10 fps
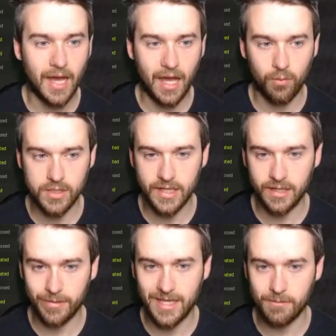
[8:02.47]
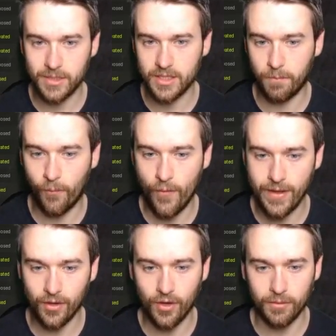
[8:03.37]
I was a little bit tempted to
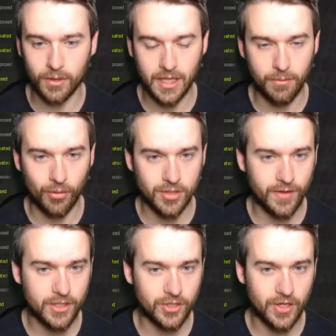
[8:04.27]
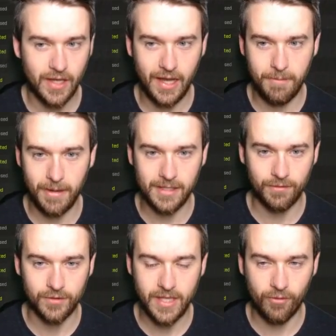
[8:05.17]
bring on Marcelo Brozovic in place
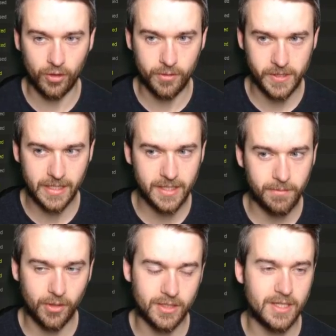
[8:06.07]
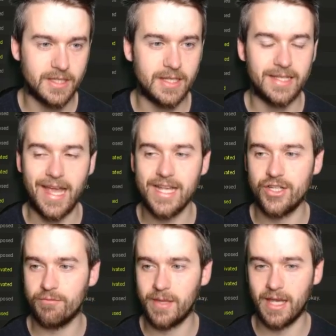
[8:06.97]
of Stefano Sensi because he's in
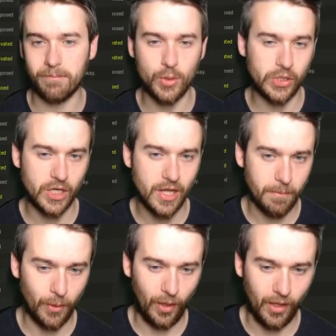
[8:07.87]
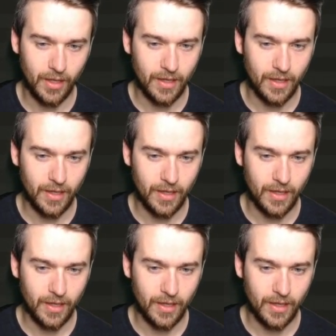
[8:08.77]
danger of being booked, but